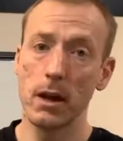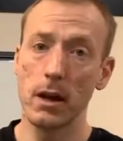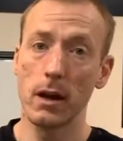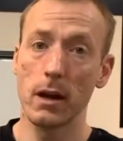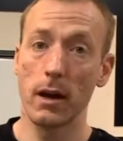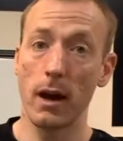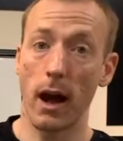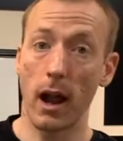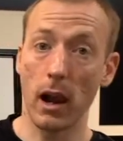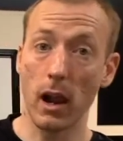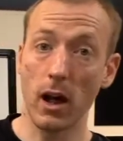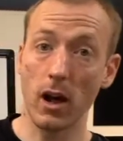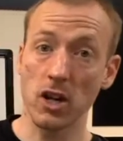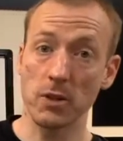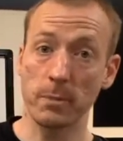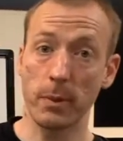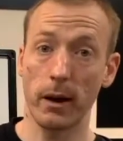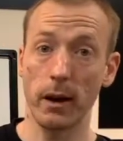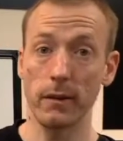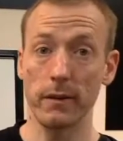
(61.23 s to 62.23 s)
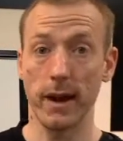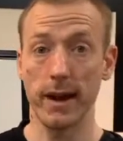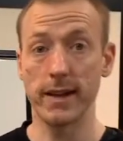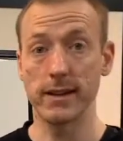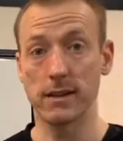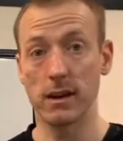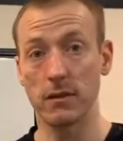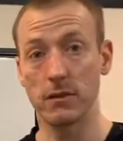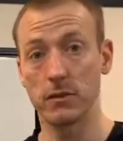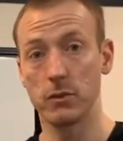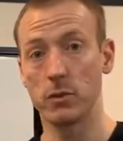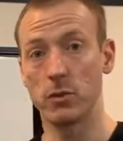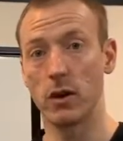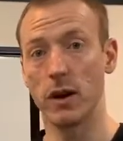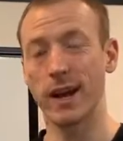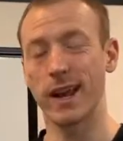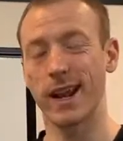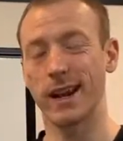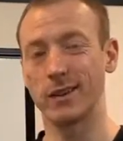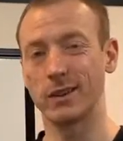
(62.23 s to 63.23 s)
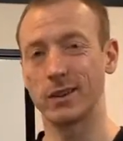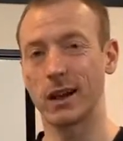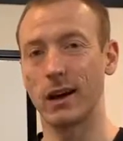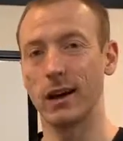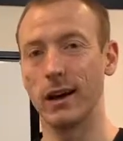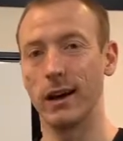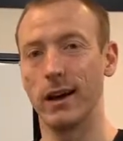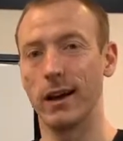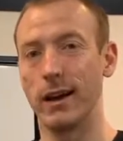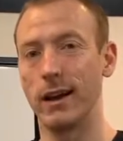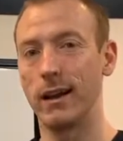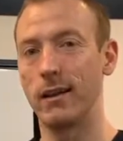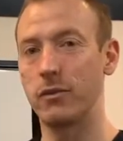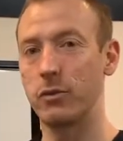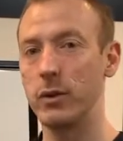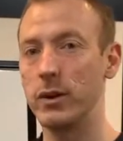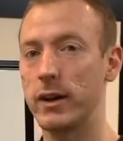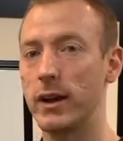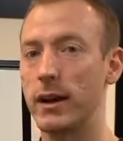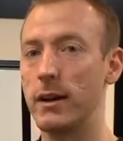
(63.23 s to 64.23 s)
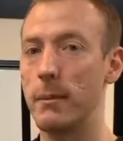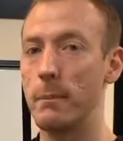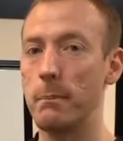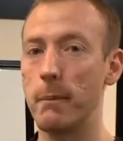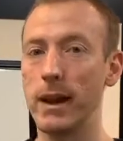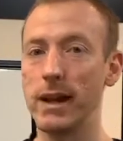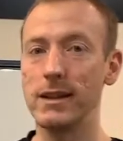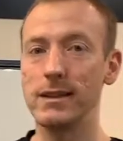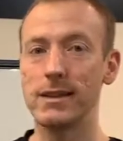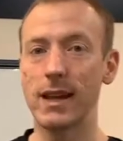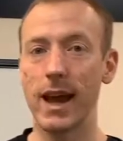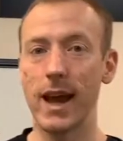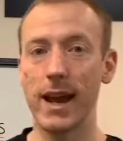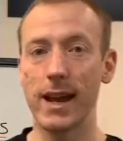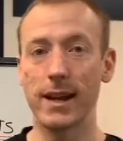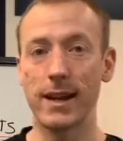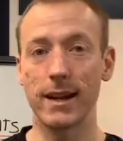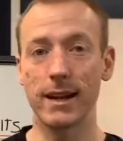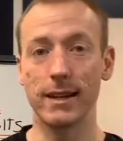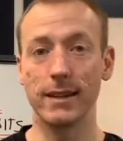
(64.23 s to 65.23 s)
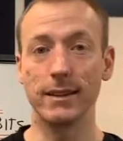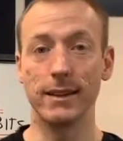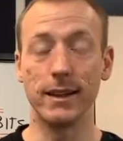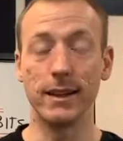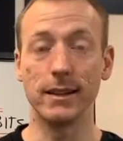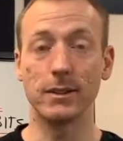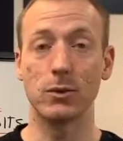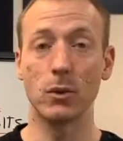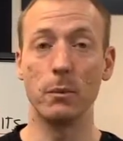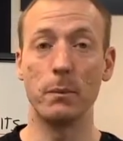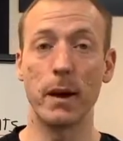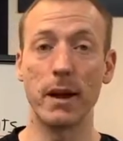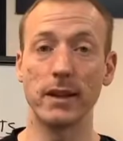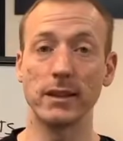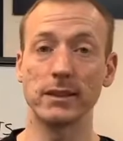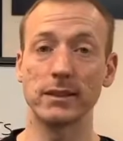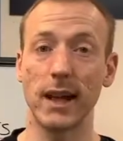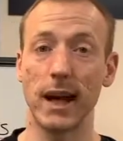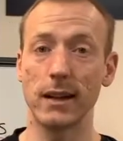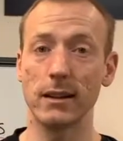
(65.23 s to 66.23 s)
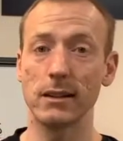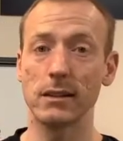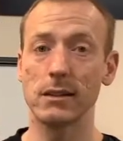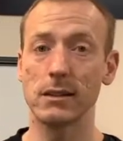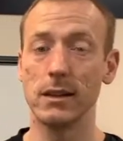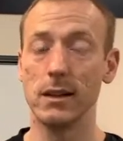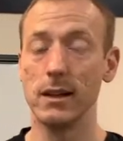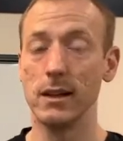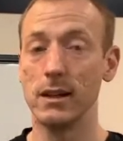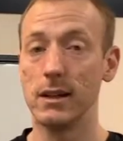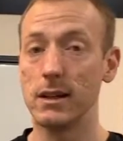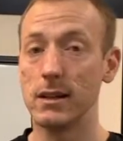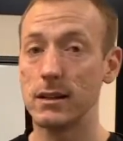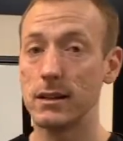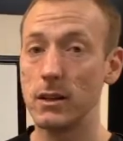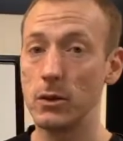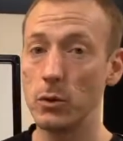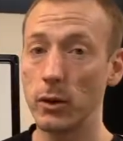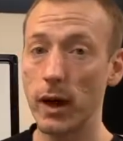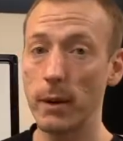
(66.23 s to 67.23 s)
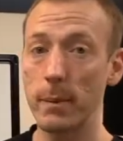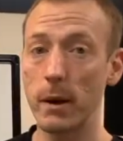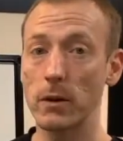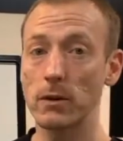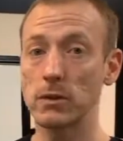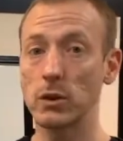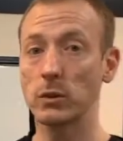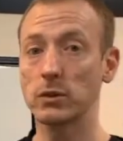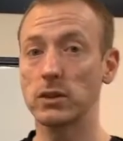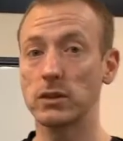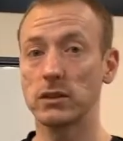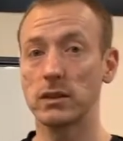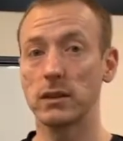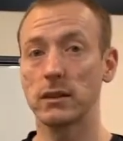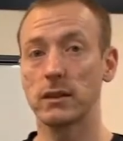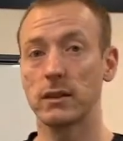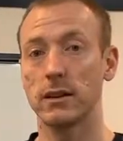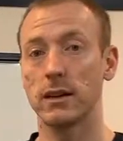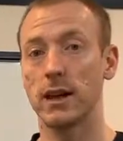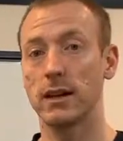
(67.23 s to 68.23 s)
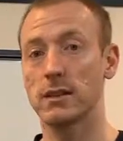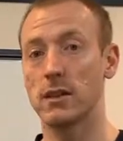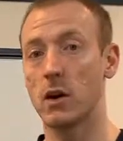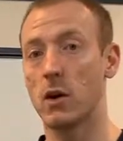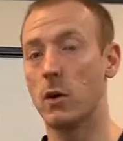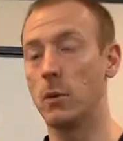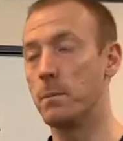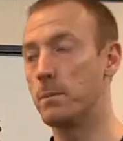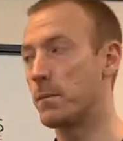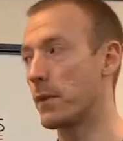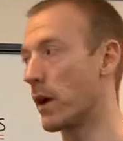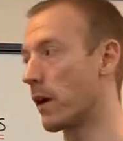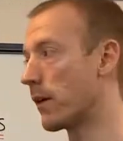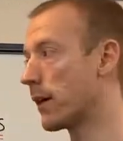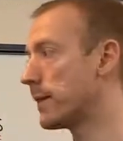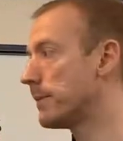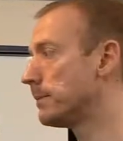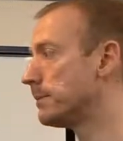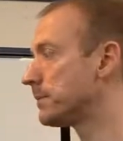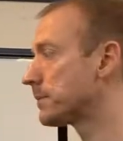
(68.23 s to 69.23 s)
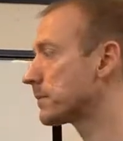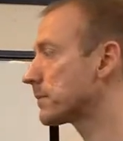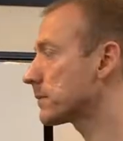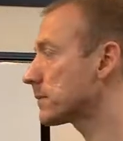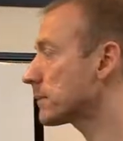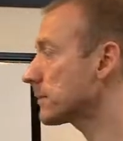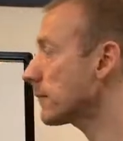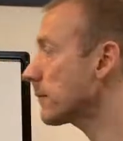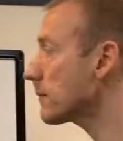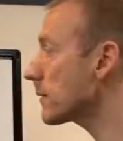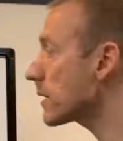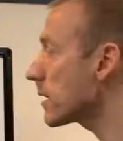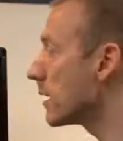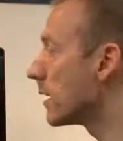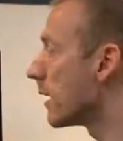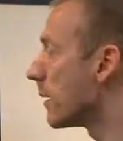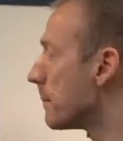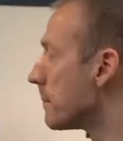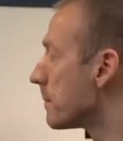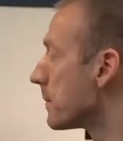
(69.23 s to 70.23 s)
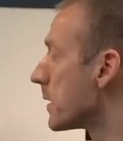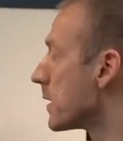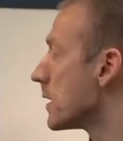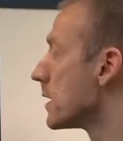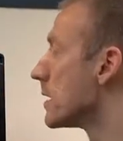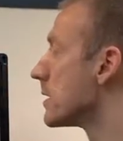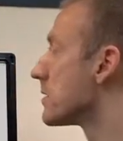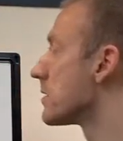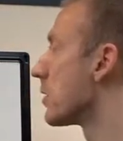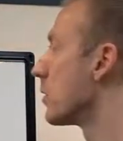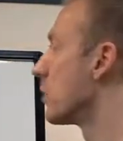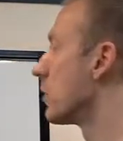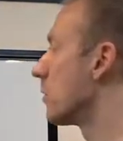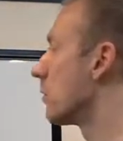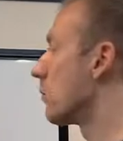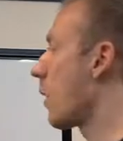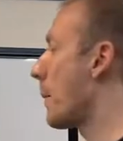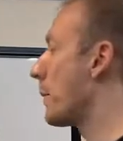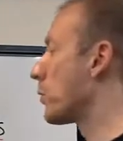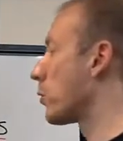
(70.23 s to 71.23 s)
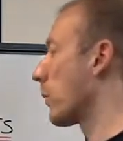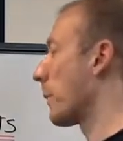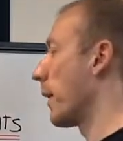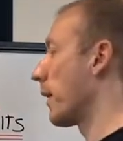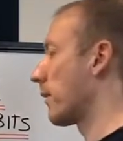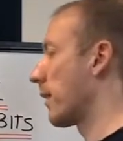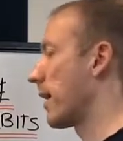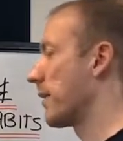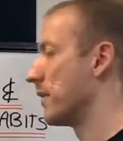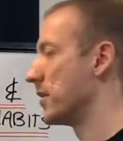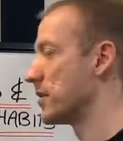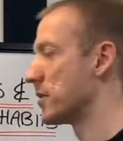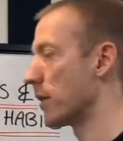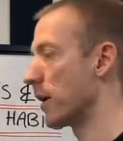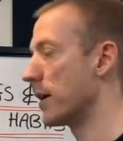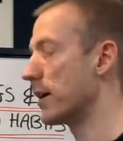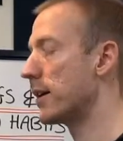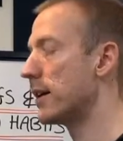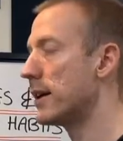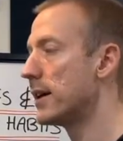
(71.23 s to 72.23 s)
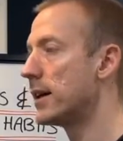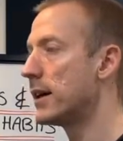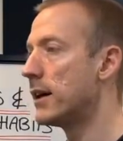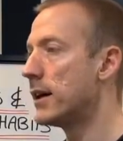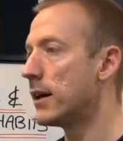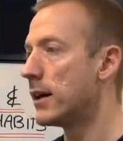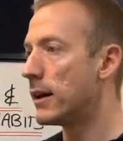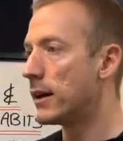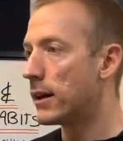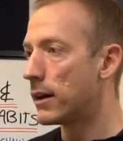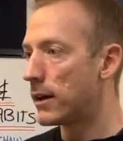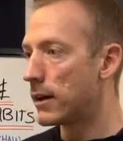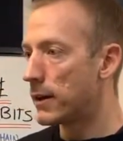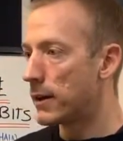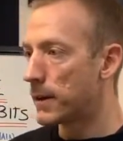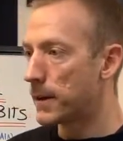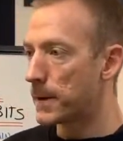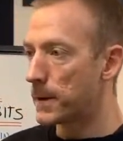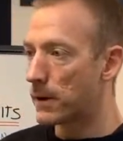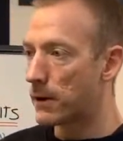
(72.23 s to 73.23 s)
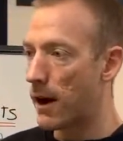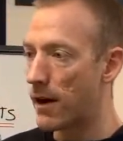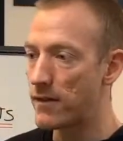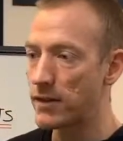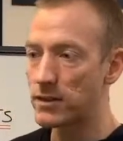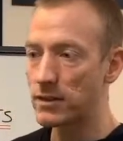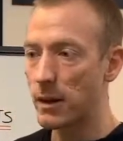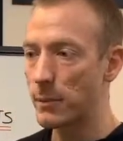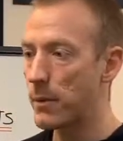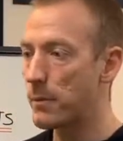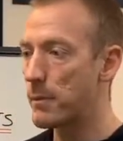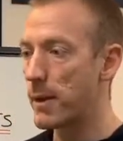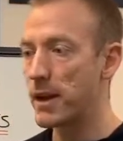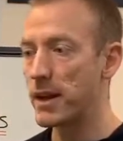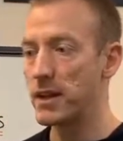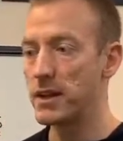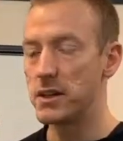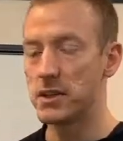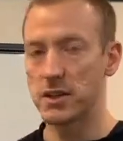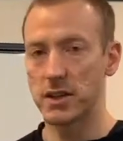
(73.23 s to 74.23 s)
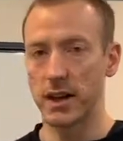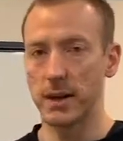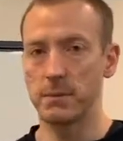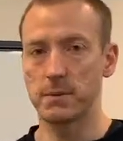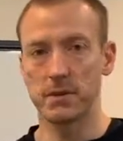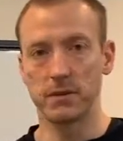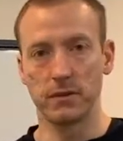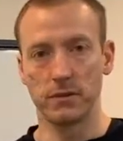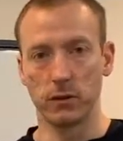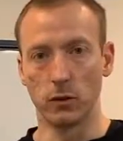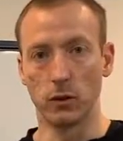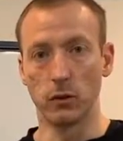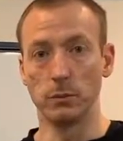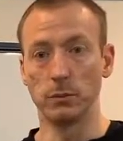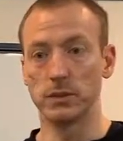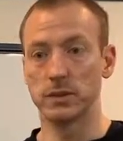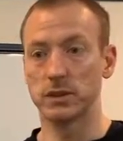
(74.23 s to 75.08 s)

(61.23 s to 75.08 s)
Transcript: a large part of that is our food, right, and our diet. And if we can maintain and adhere to a better standards, then you'll get better results as a whole. All right. So when we talk about cravings, right, cravings come in many shapes and forms.